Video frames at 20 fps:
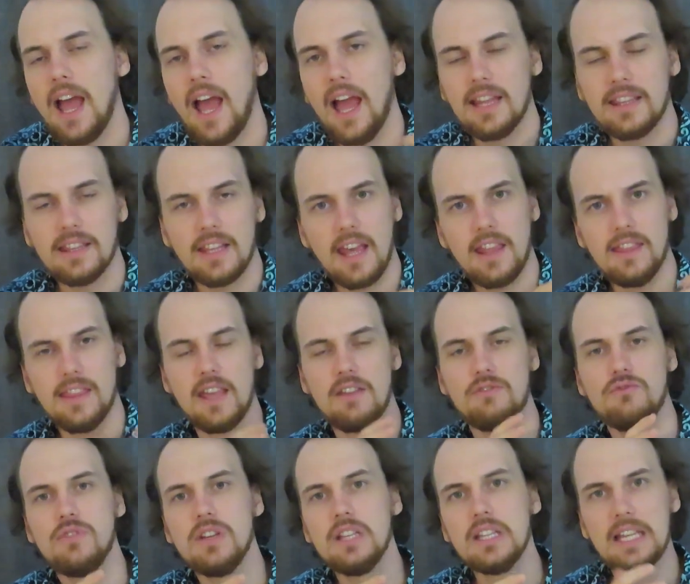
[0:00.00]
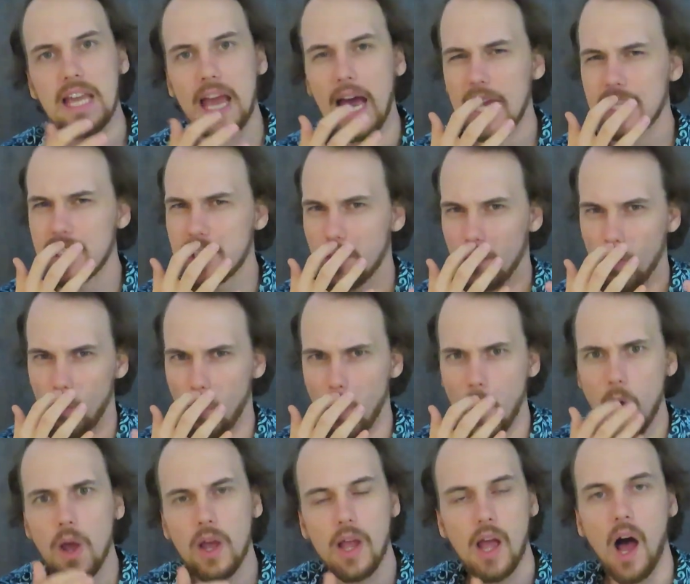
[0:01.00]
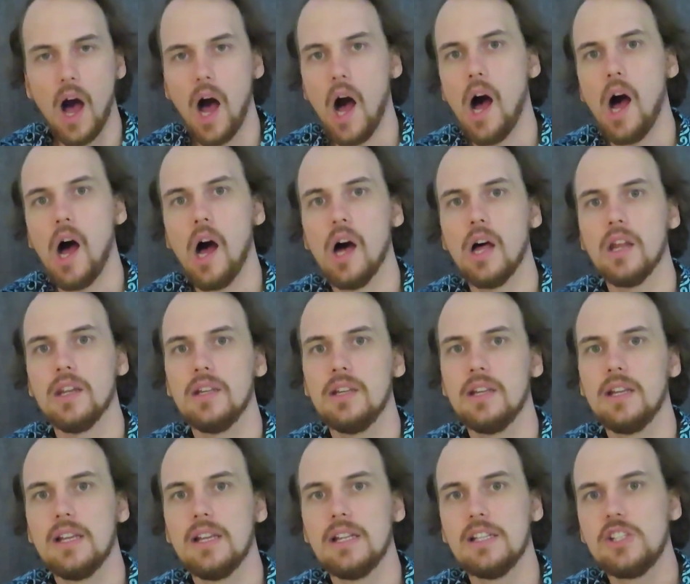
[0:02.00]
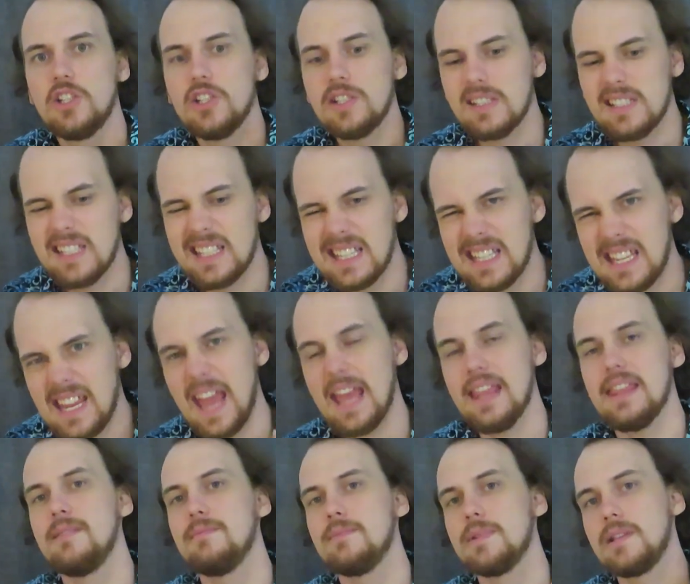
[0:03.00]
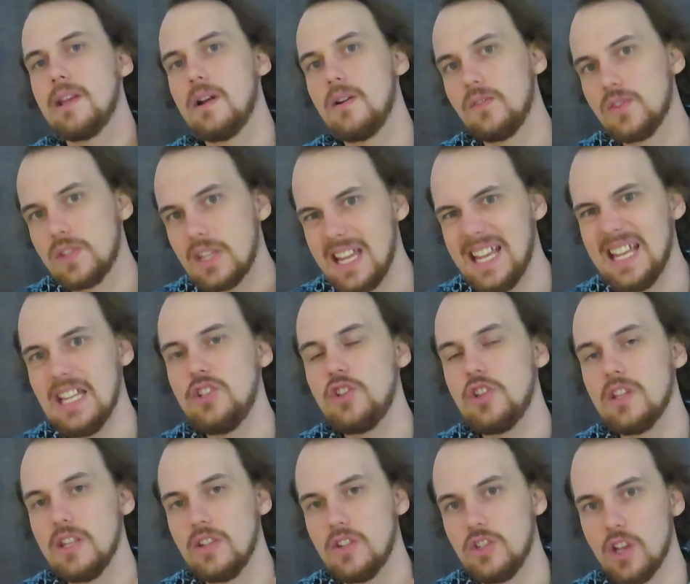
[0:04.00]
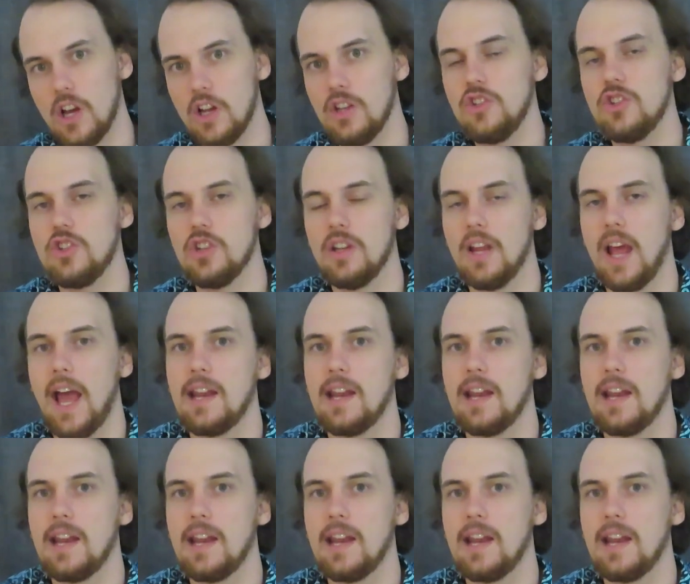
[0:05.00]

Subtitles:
and they really had to work hard just to get themselves into the dungeon.